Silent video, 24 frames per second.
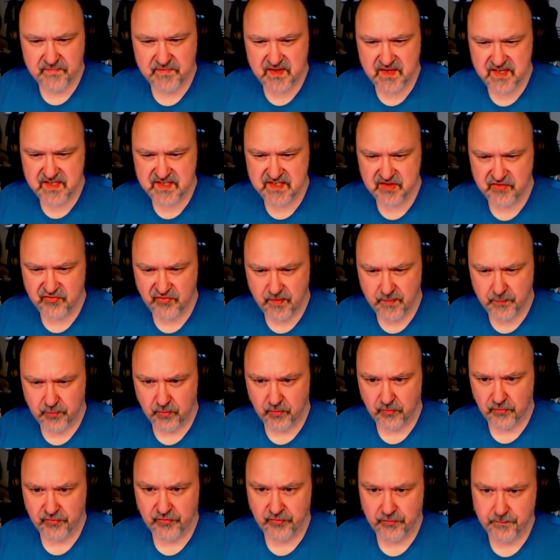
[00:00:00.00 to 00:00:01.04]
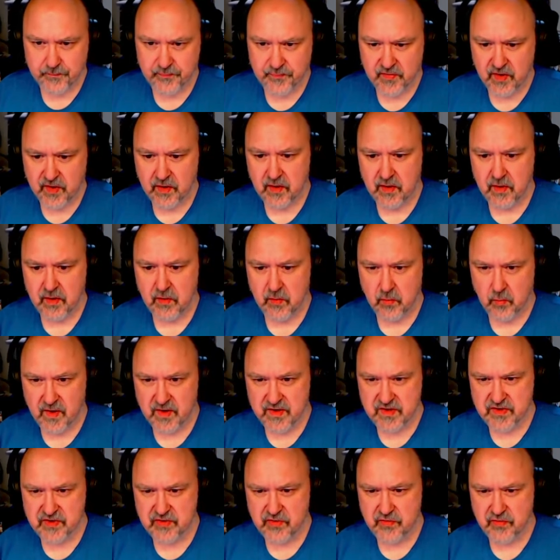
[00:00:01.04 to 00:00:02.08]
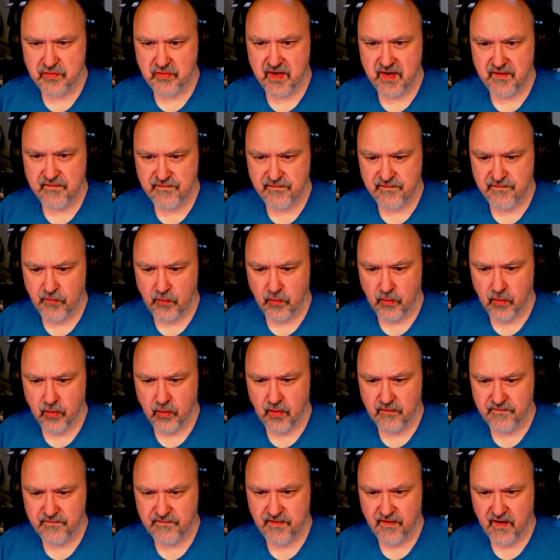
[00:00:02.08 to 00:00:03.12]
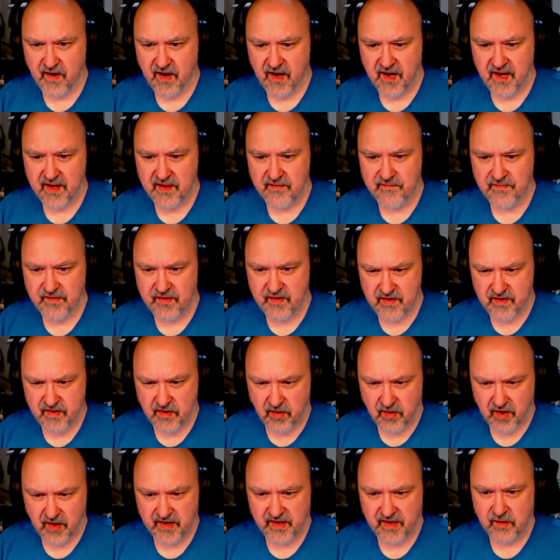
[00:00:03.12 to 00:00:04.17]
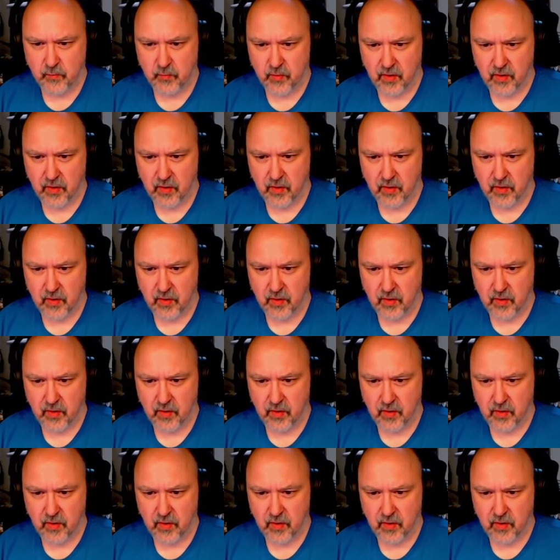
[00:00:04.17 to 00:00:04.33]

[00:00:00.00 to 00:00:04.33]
These are triples. One, two, three, four, five, nine.